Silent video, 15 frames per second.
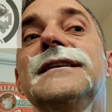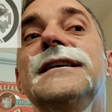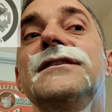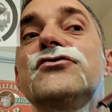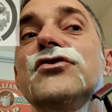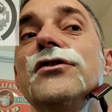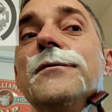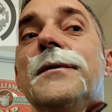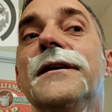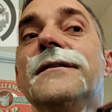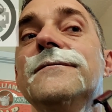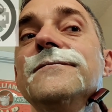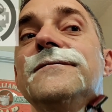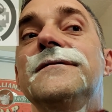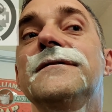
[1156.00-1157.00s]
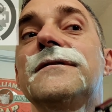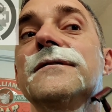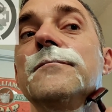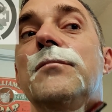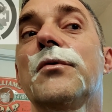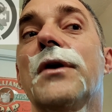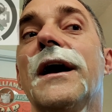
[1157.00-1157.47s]
In German,
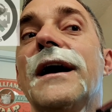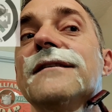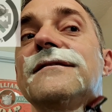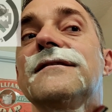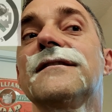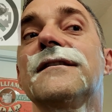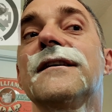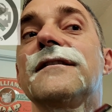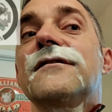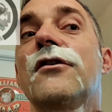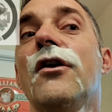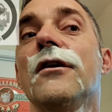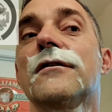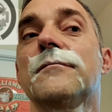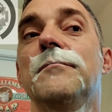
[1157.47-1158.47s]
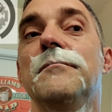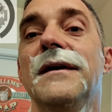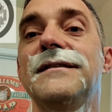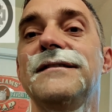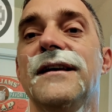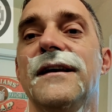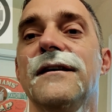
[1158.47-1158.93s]
brass is called
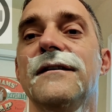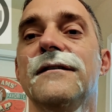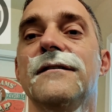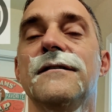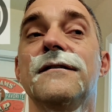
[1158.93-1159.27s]
Messing,